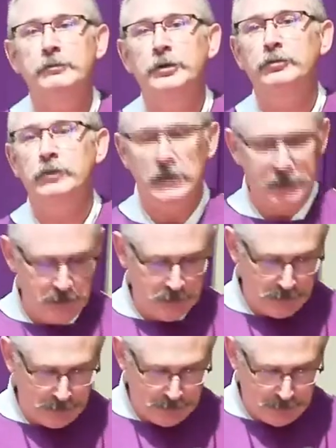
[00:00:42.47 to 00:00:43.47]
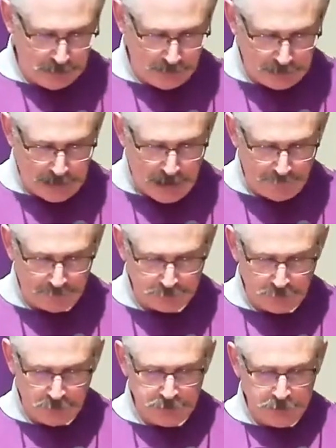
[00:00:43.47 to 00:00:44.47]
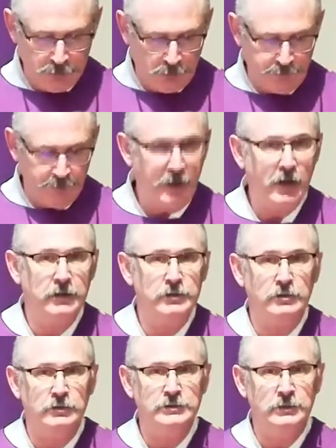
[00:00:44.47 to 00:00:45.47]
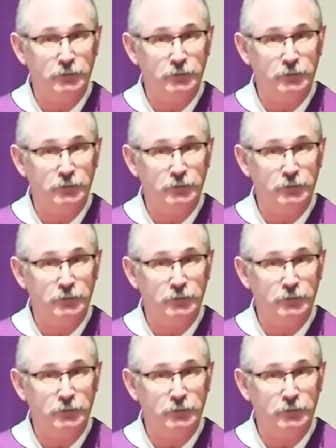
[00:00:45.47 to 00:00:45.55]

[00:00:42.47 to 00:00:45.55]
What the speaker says: between the Catholic Church and the Orthodox Church,